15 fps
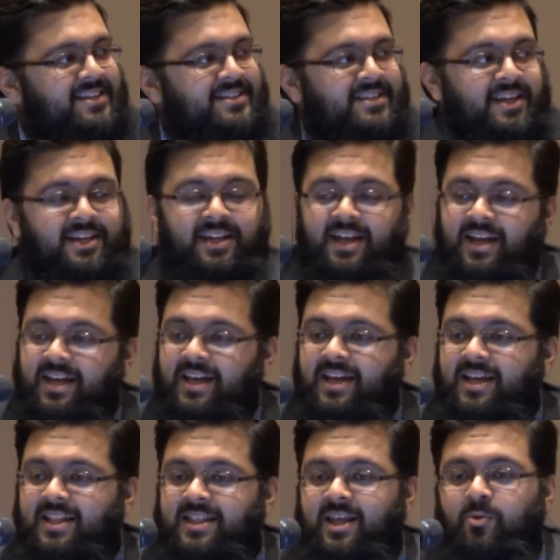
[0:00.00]
And he said,
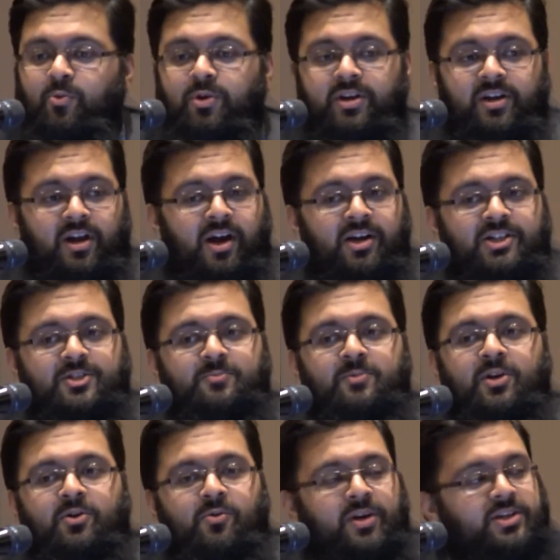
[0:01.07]
they wouldn't
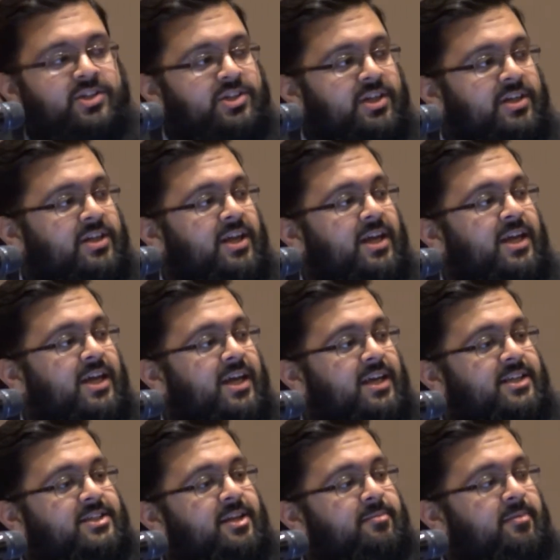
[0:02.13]
ask me a question,
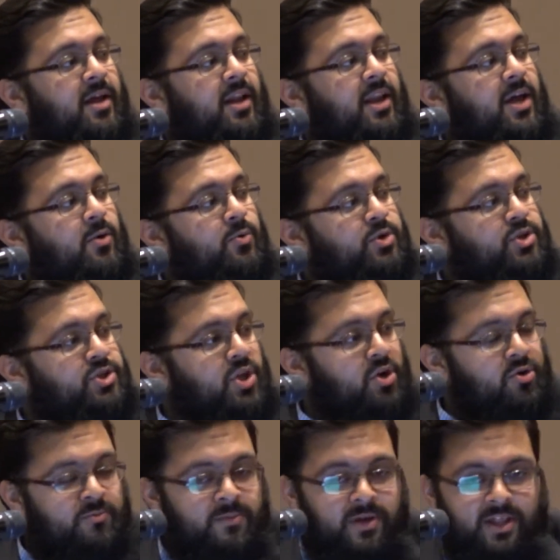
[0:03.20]
except Allah would
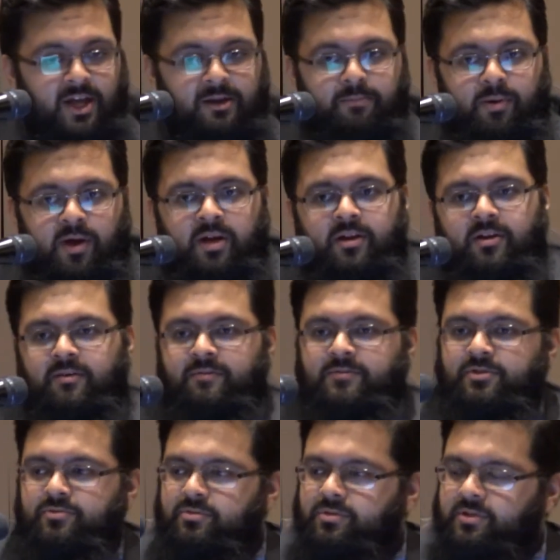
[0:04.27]
show me that part
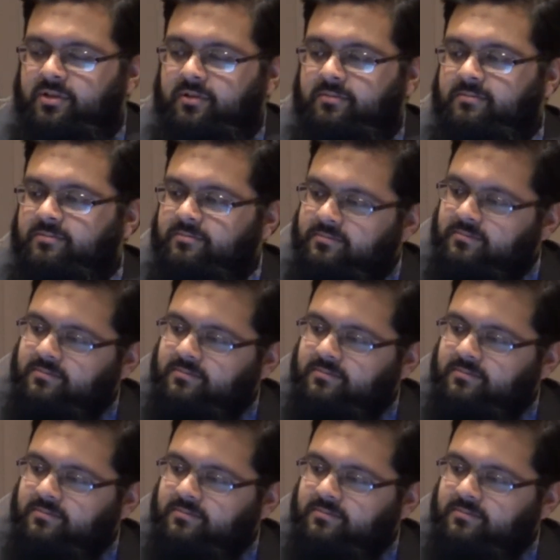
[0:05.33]
of Jerusalem.